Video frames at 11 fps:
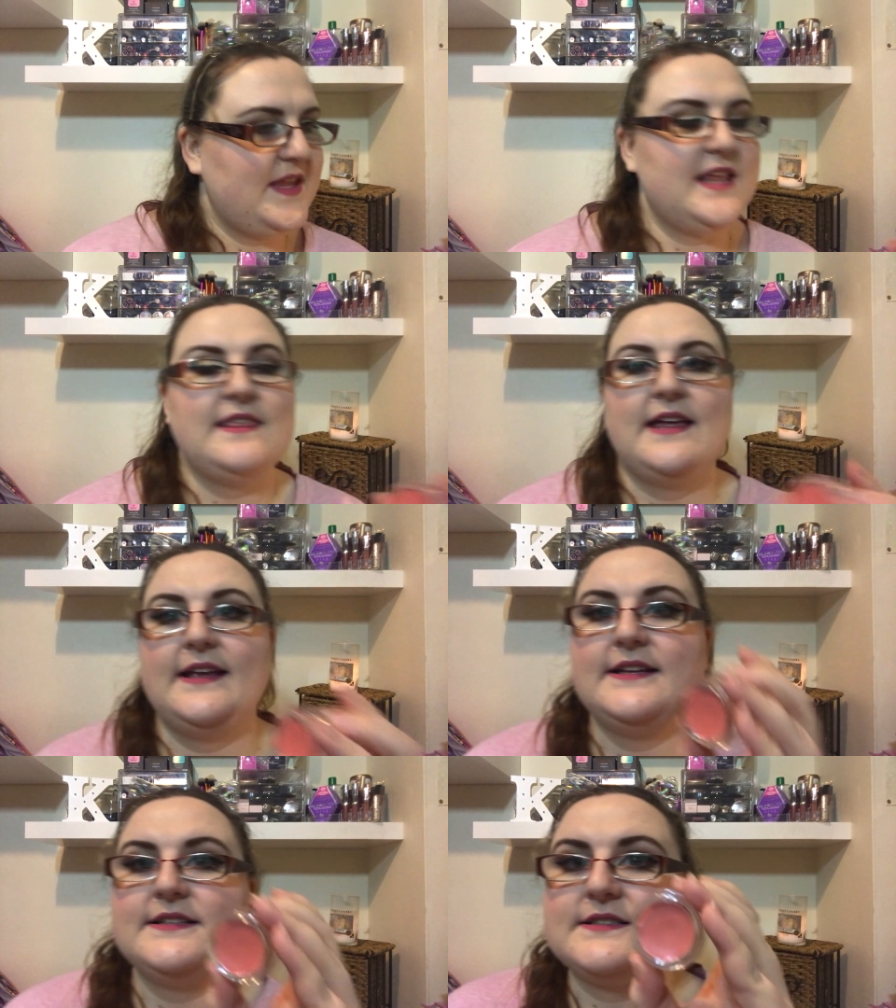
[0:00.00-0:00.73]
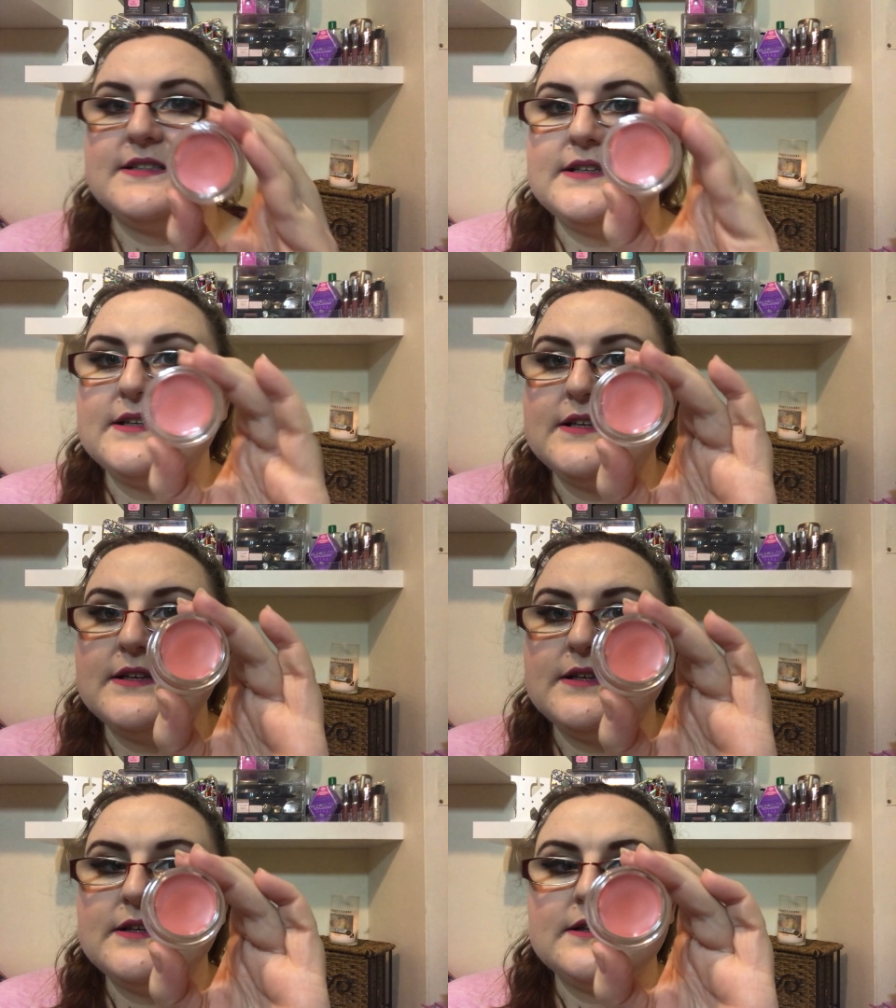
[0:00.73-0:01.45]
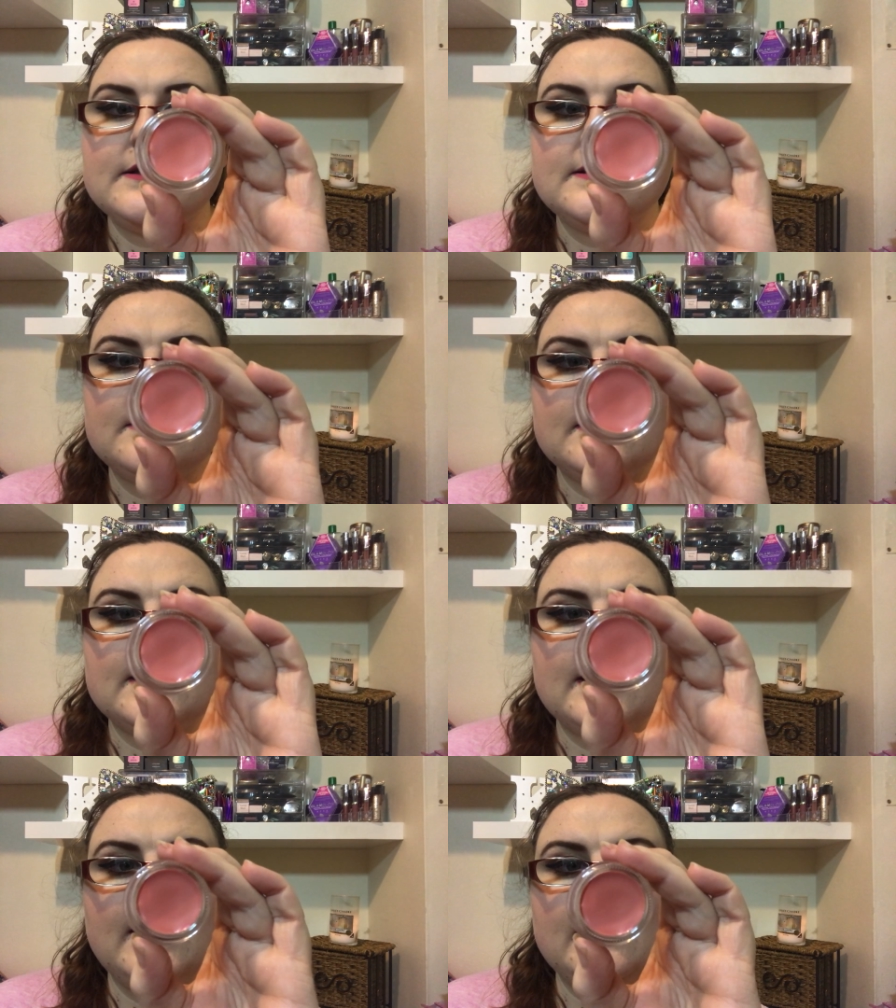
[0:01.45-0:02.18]
and that is
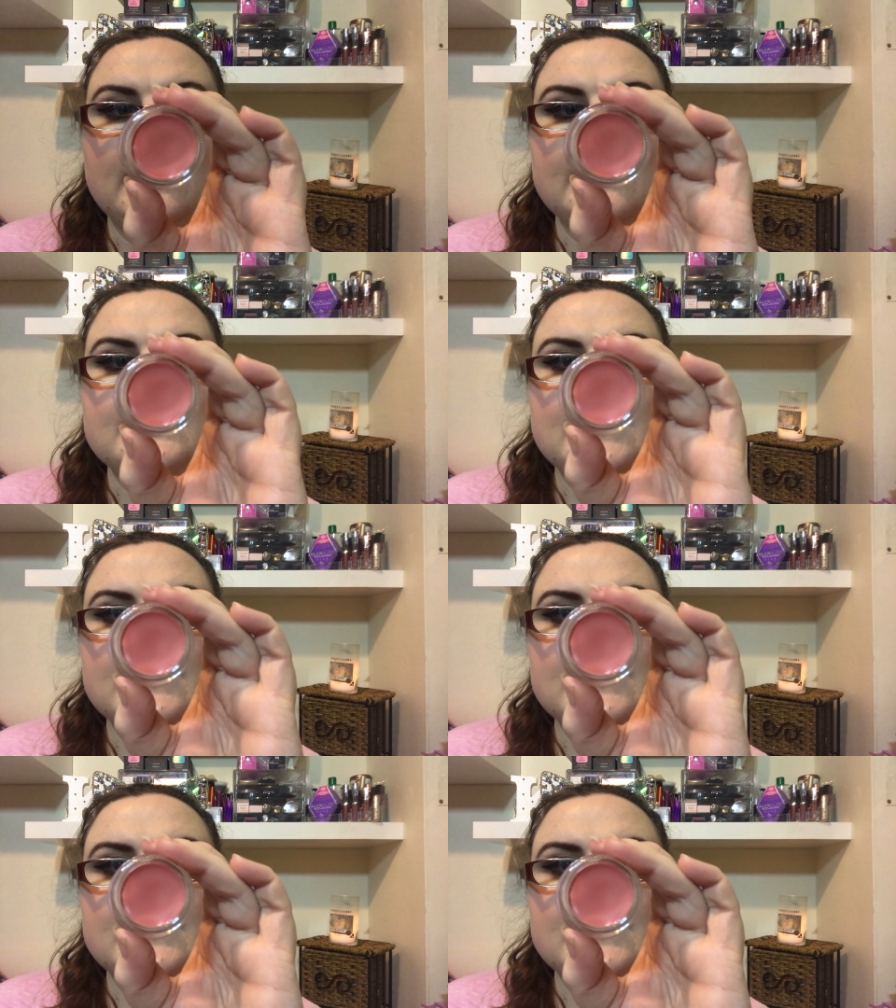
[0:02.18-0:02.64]
the colour. It